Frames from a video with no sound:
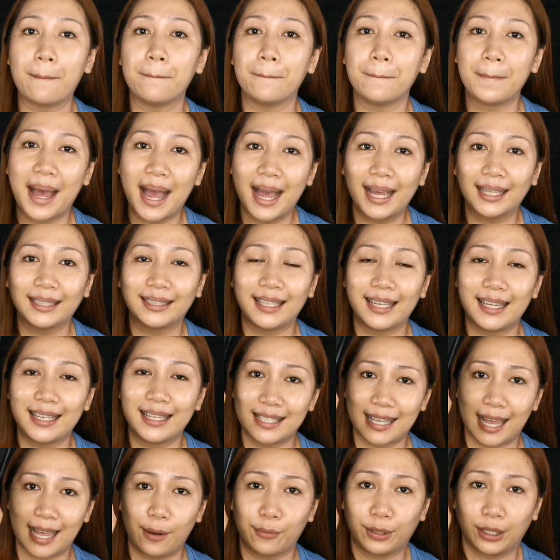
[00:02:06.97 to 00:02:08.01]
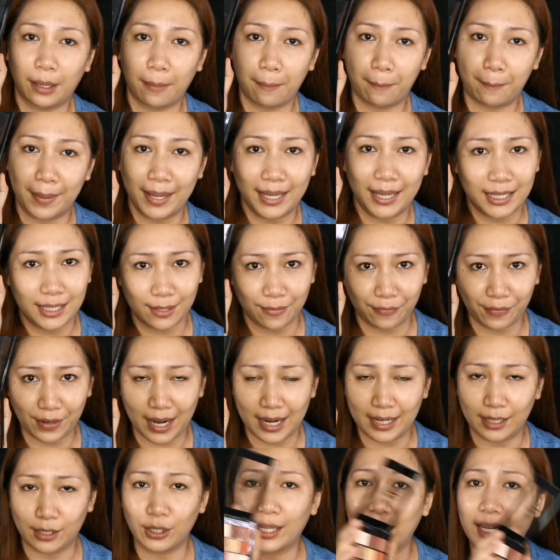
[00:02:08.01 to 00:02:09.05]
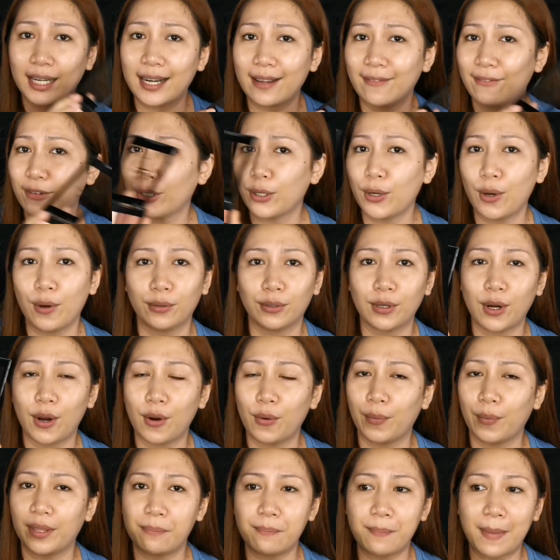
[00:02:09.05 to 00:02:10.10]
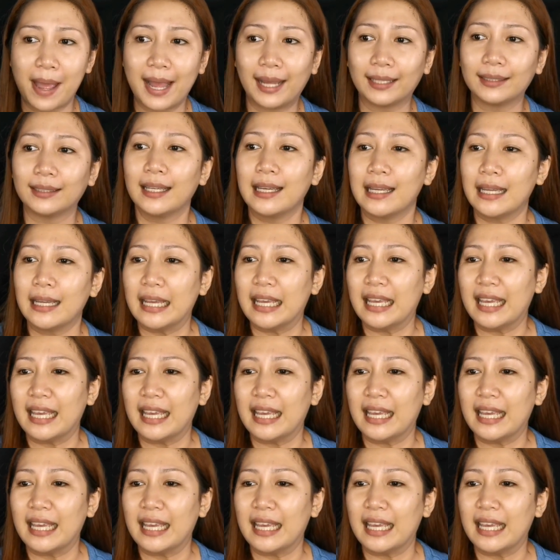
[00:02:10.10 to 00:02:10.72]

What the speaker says: matte is our best friend. You can never go wrong with matte.